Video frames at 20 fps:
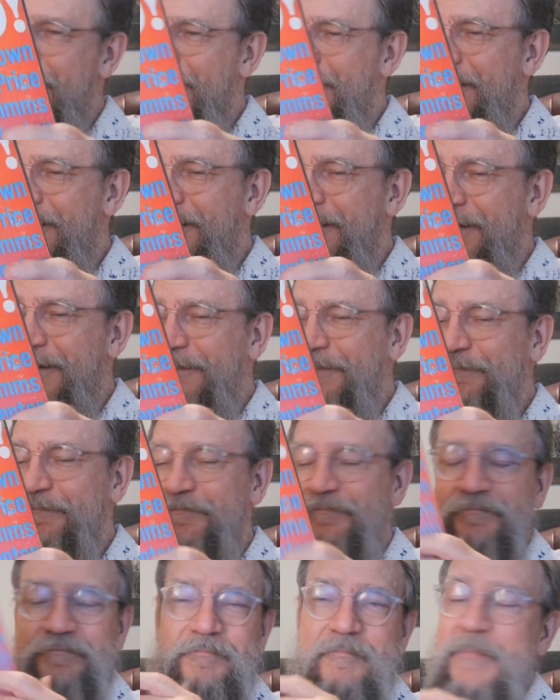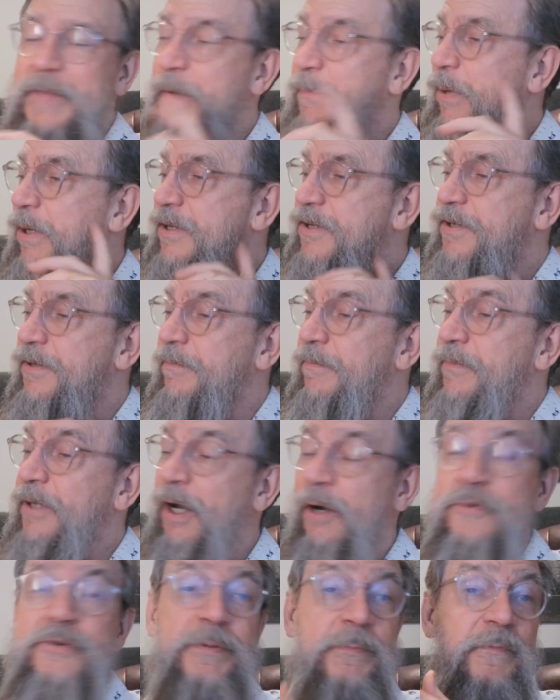But
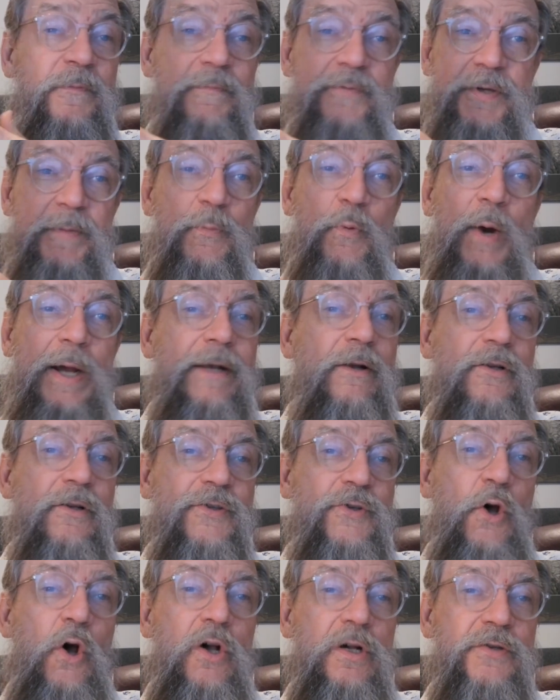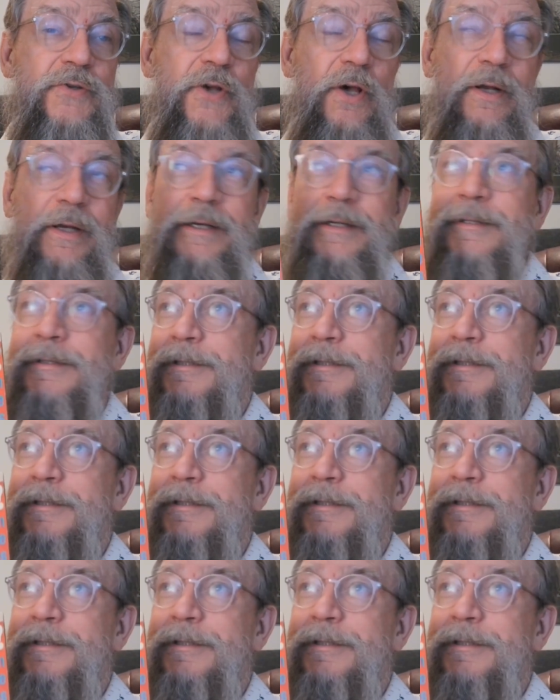some quite good songs on it.